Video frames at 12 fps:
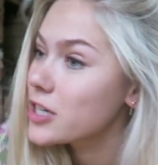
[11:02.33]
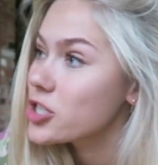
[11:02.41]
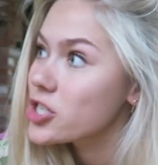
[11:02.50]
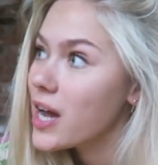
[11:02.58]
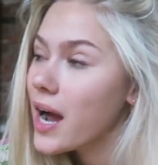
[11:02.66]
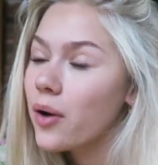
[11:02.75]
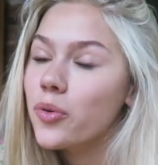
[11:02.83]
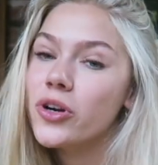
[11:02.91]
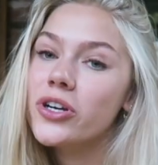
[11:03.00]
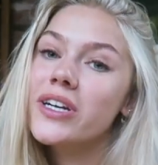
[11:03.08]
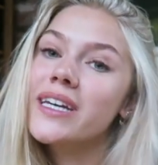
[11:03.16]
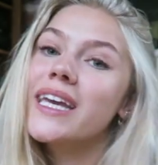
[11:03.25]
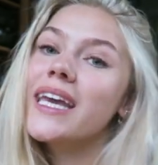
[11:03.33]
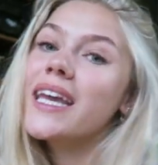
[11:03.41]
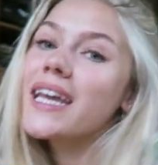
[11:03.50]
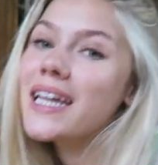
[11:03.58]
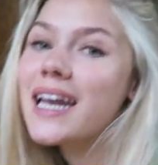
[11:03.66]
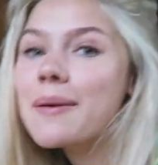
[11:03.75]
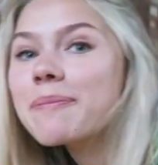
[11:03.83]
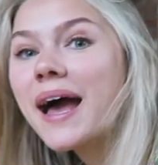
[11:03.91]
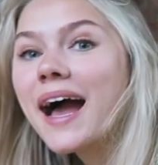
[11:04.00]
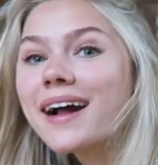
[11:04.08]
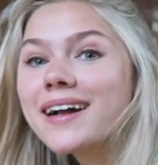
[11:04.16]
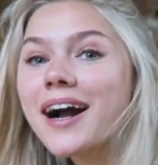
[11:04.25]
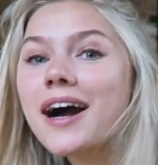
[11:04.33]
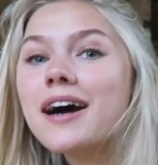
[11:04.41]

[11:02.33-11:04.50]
gonna shower, eat, pack